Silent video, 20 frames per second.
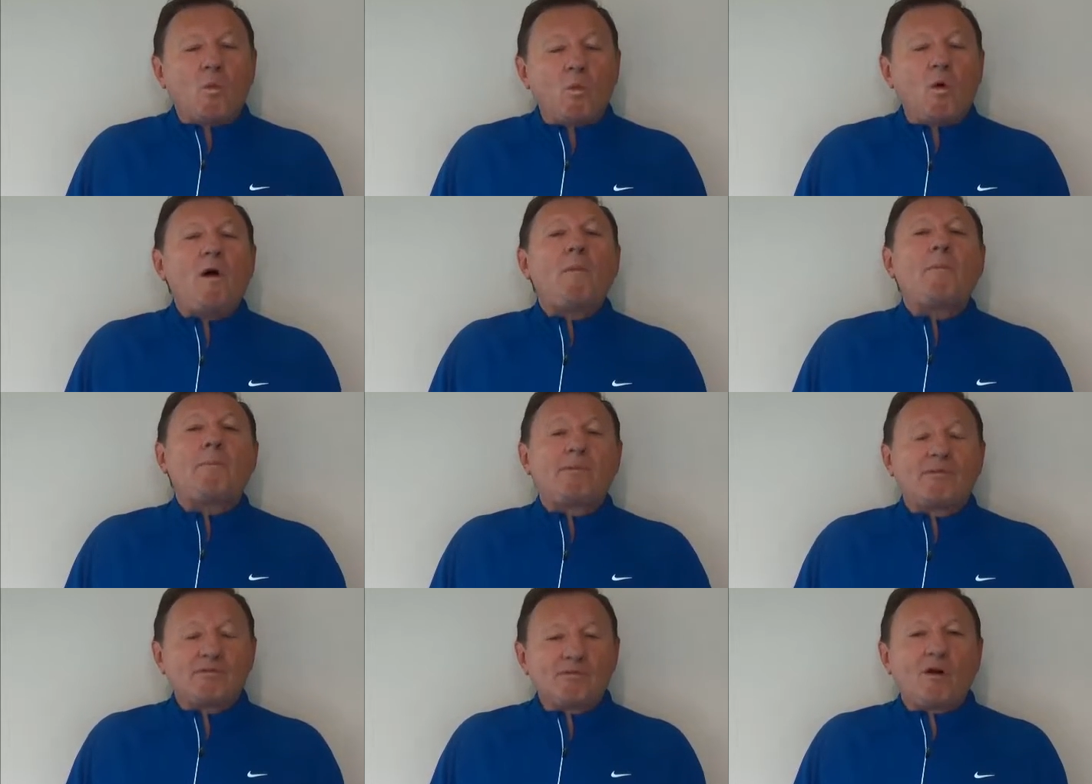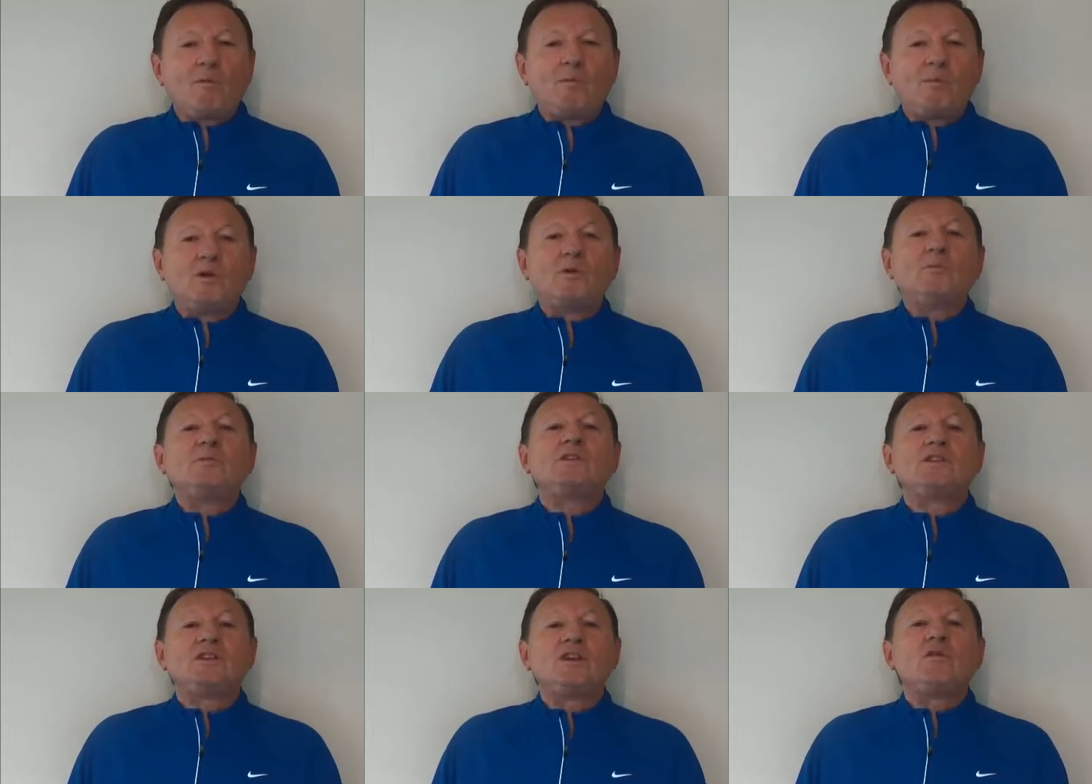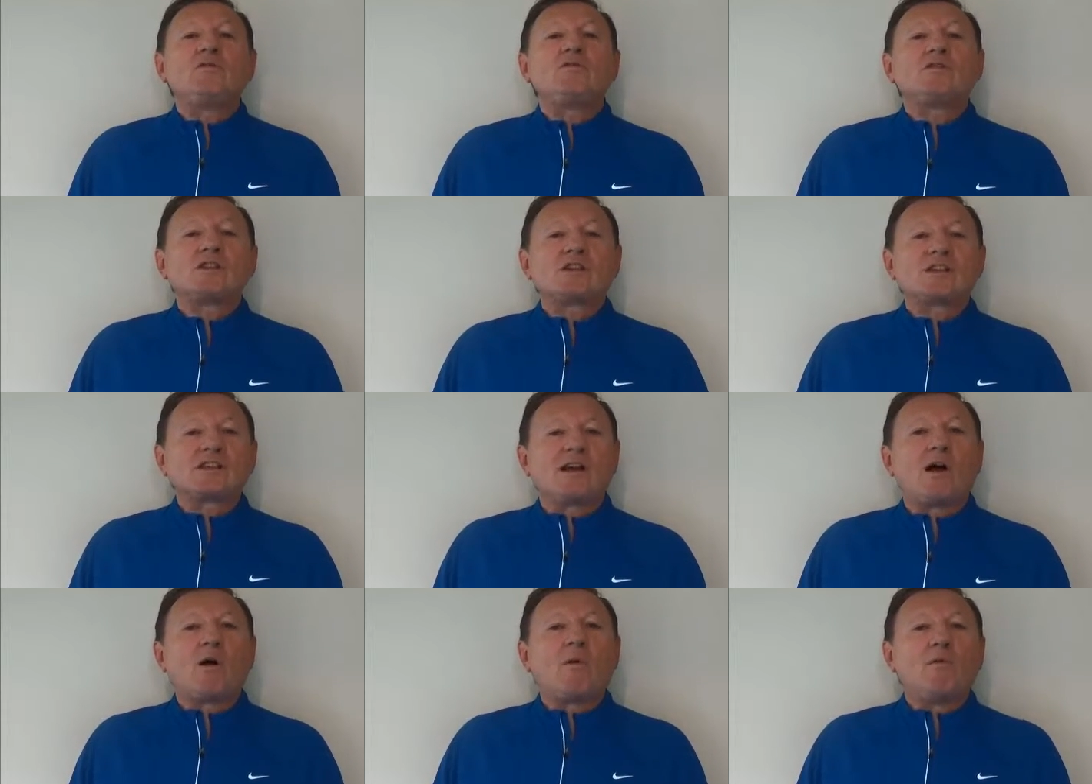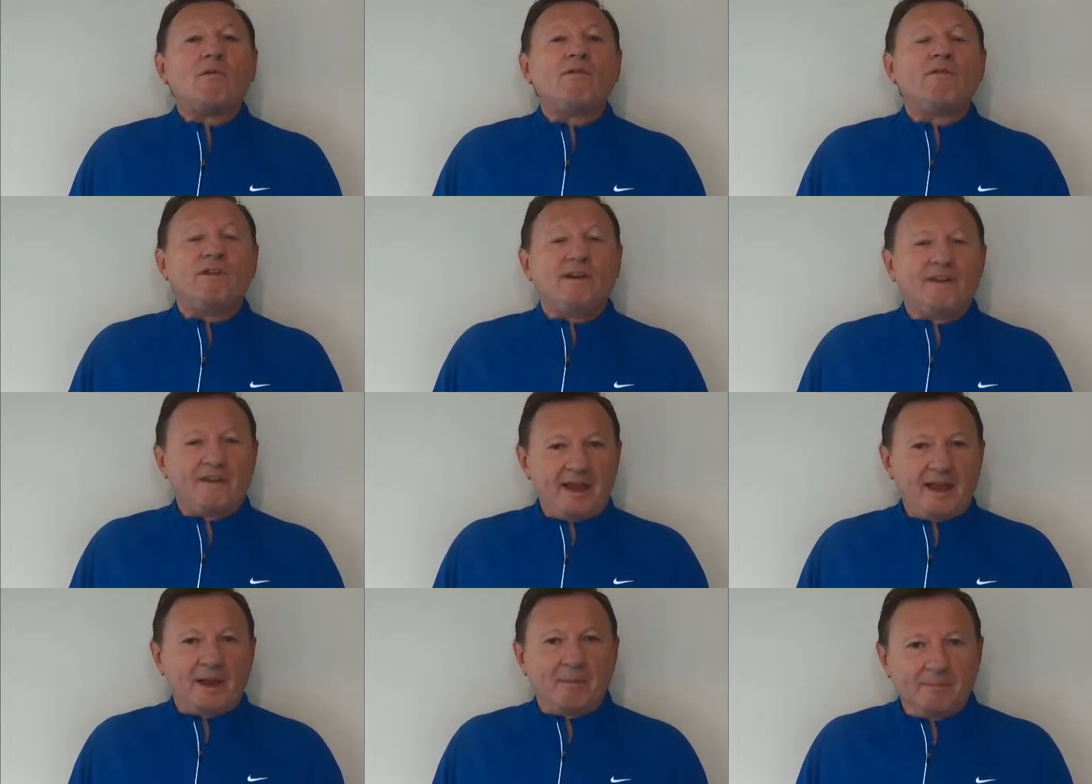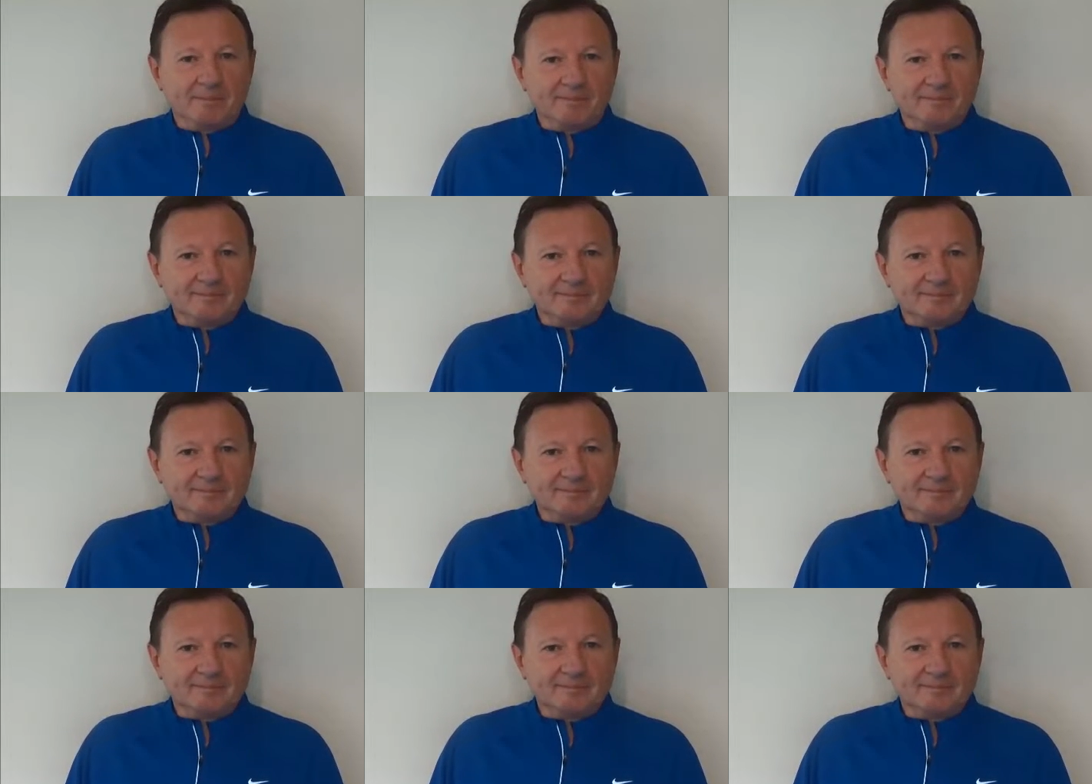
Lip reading: what problems you solve for them.